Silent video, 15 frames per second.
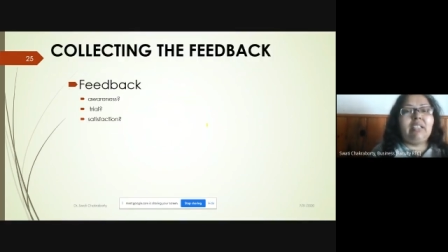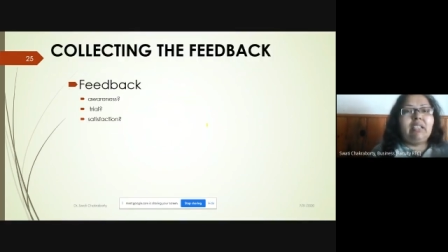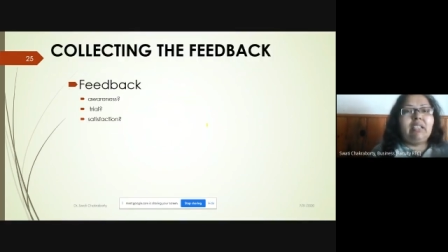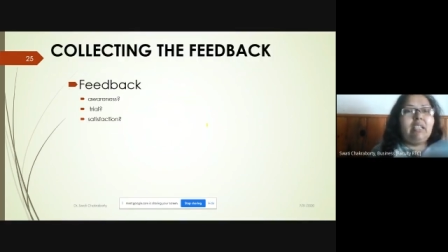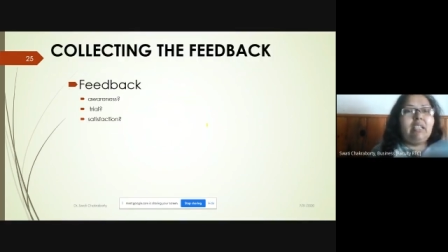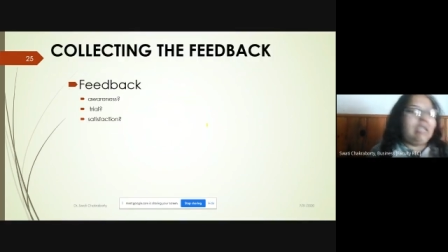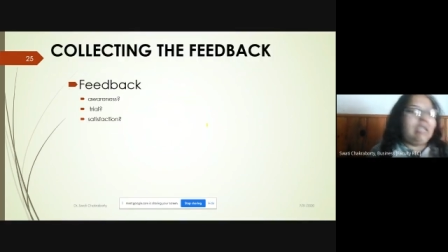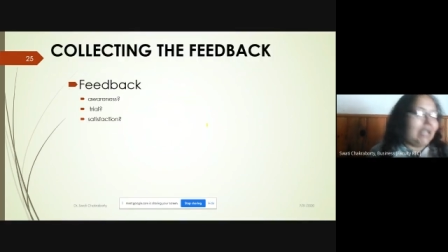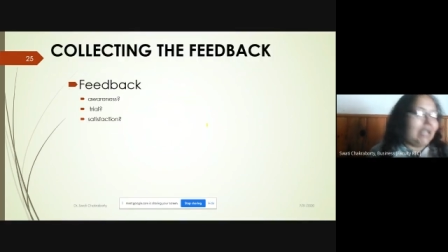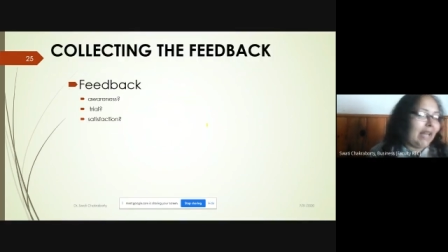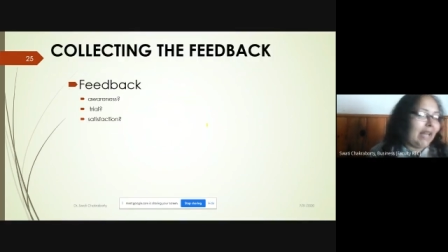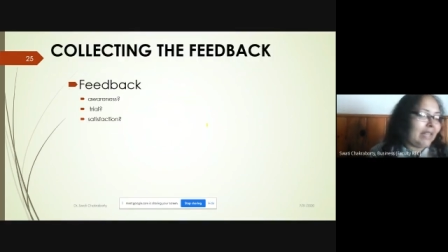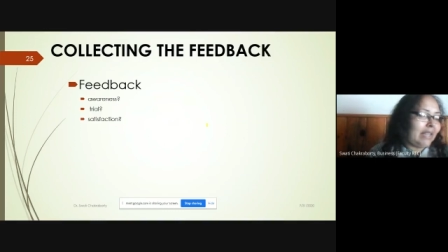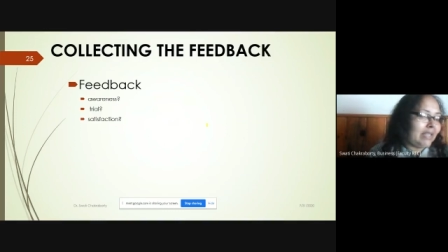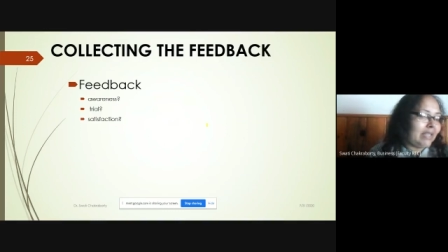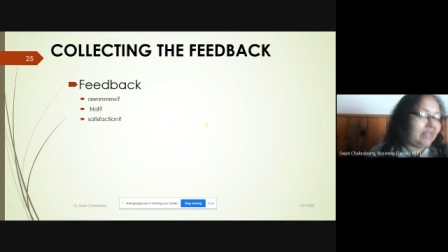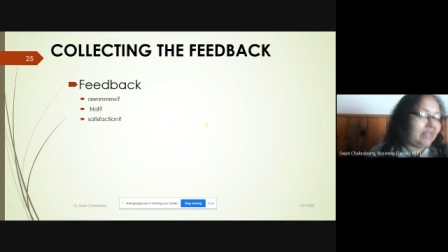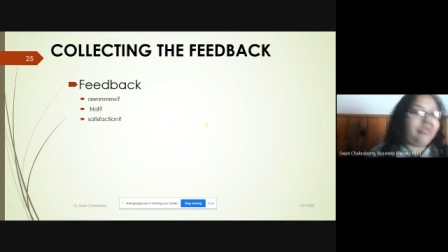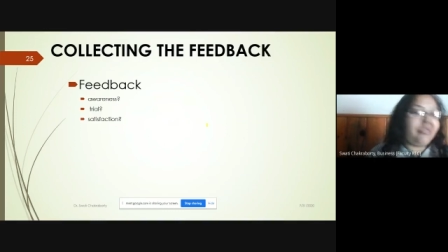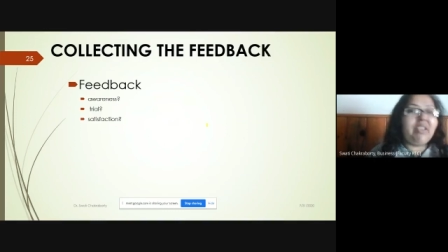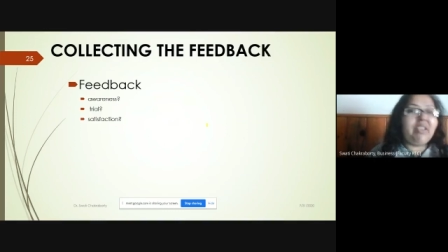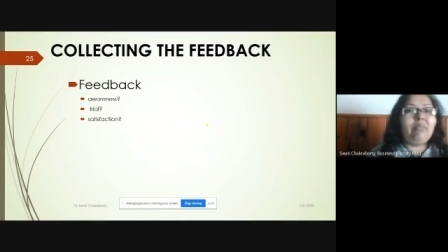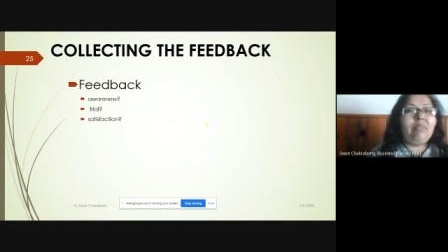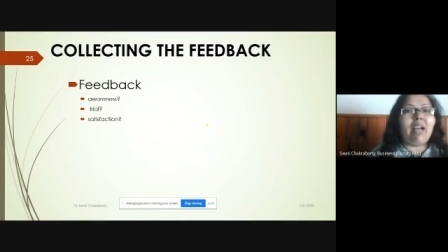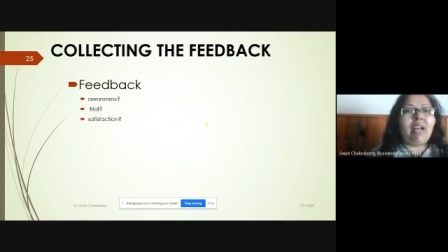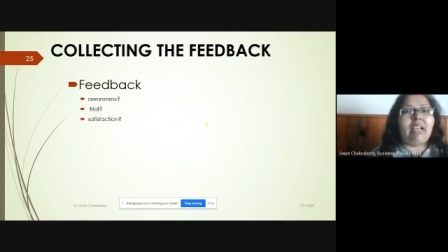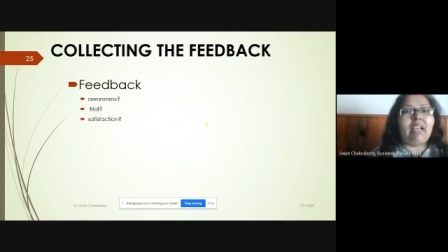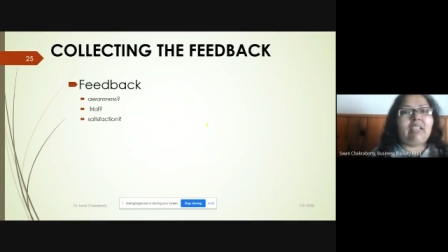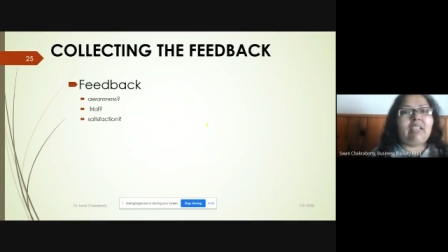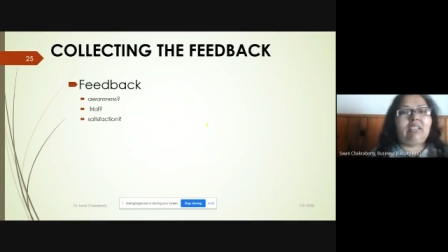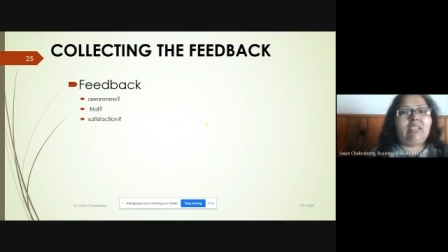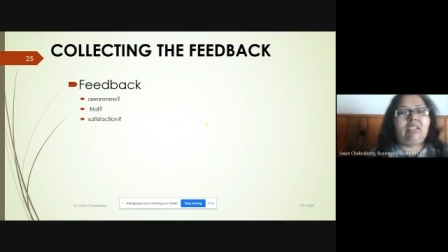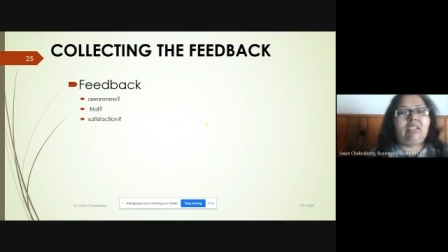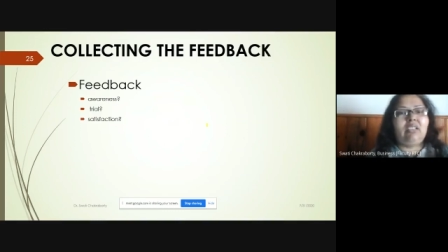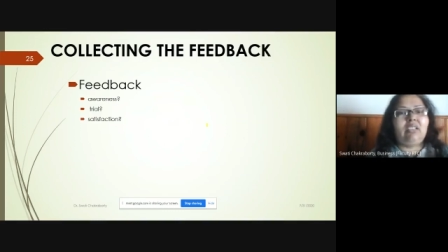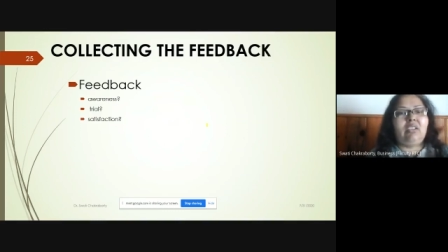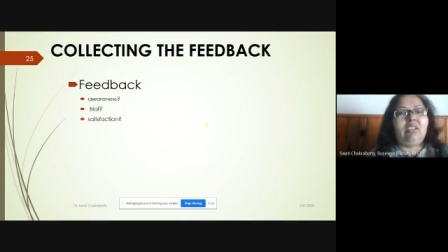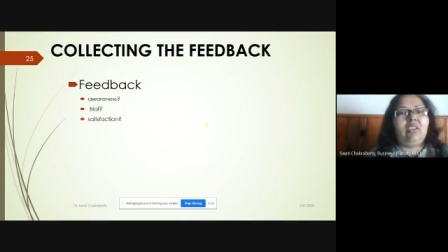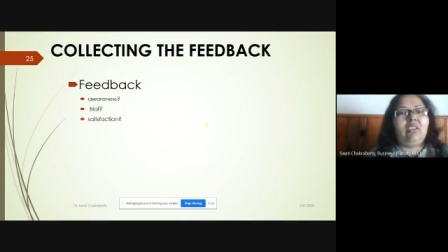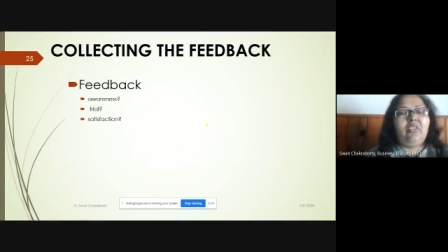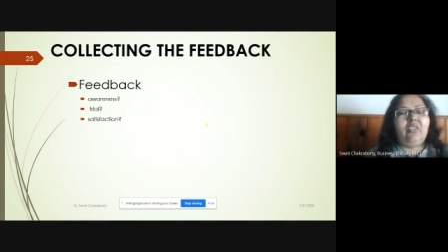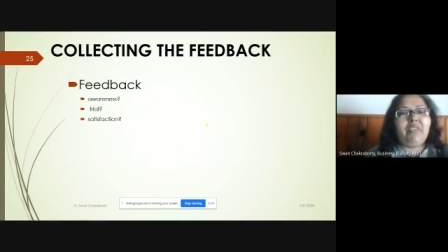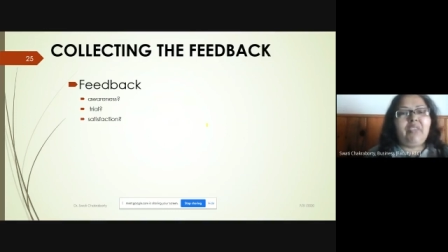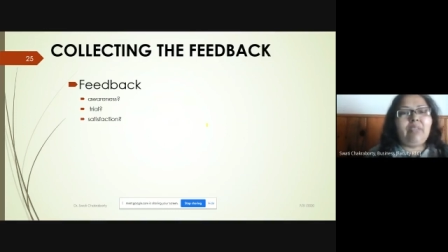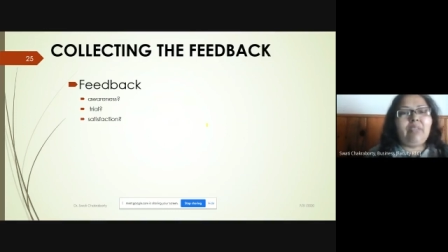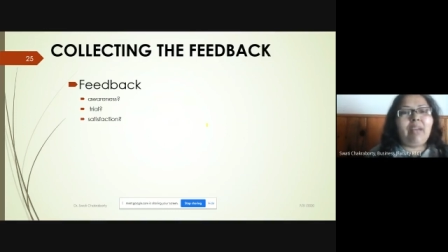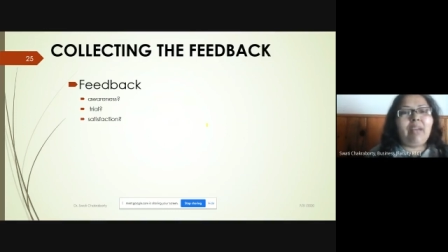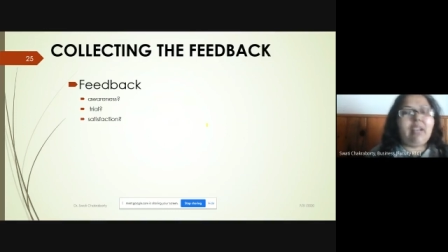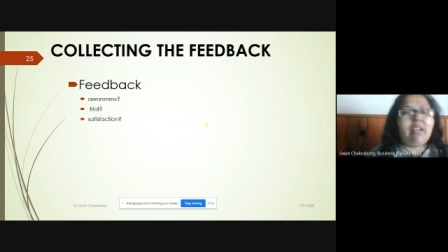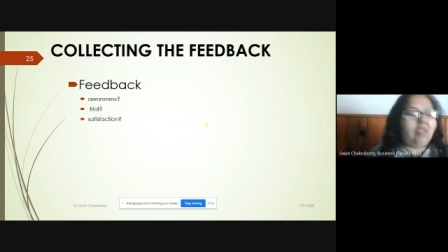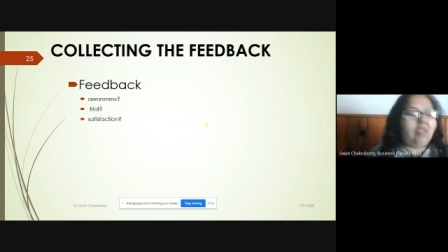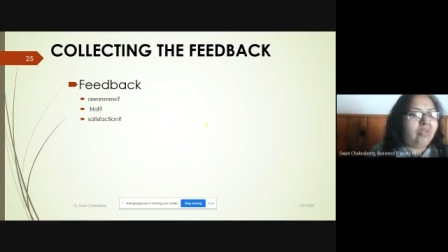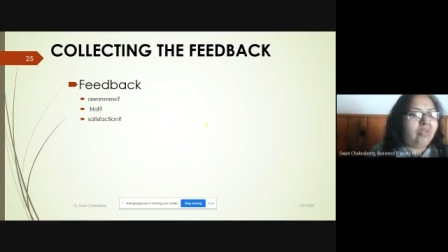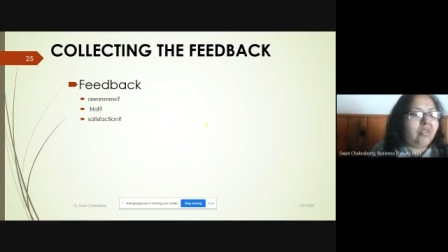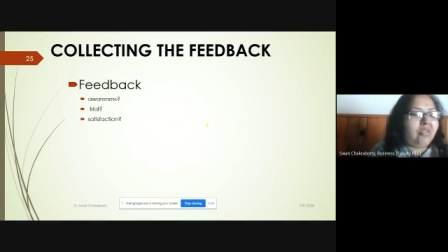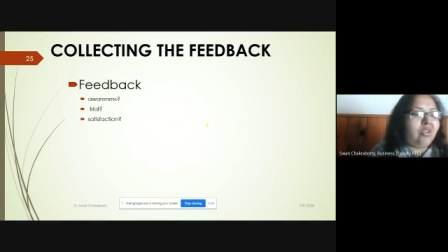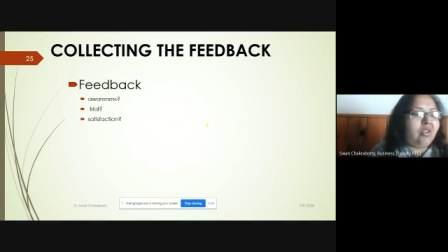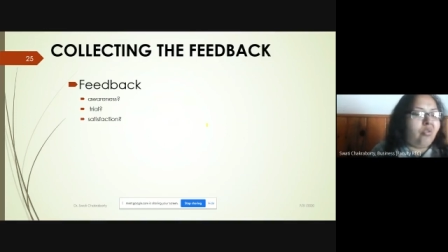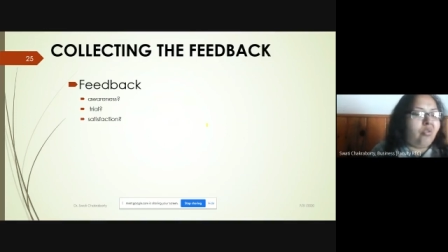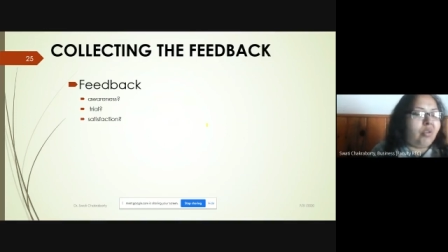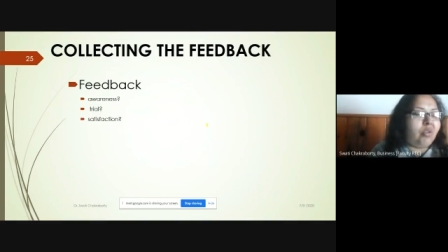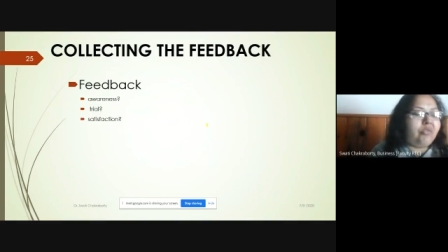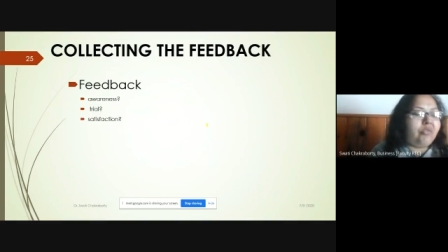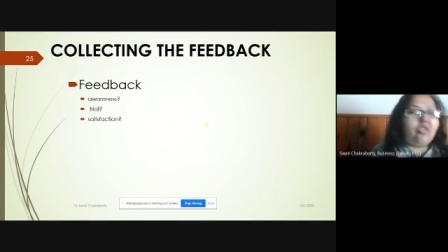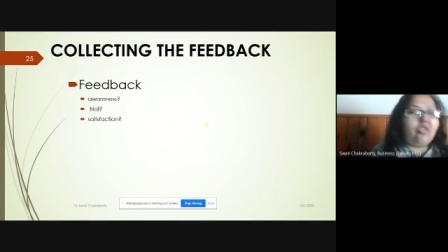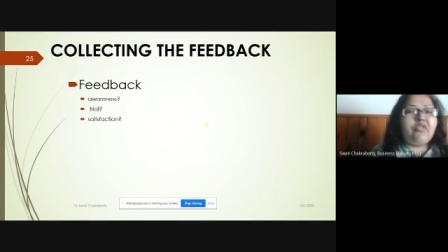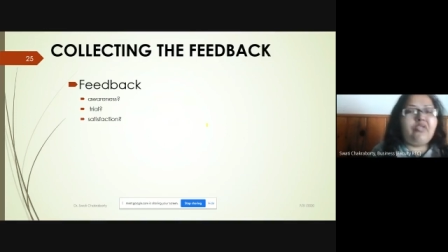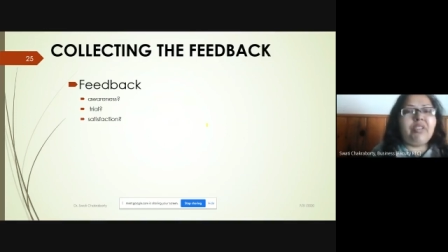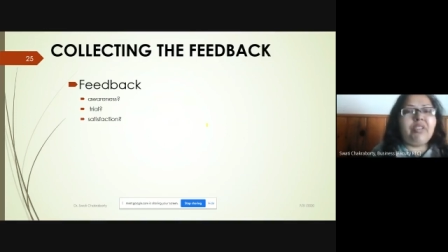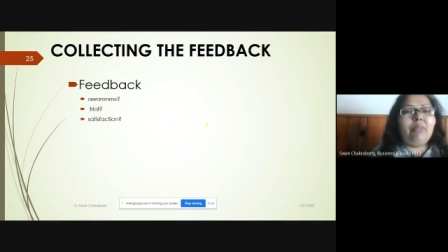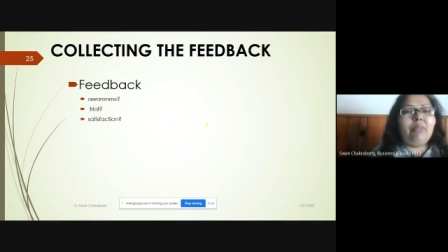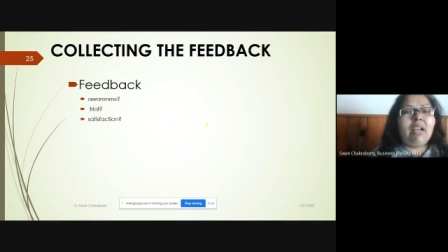Collecting feedback. Feedback of what feedback?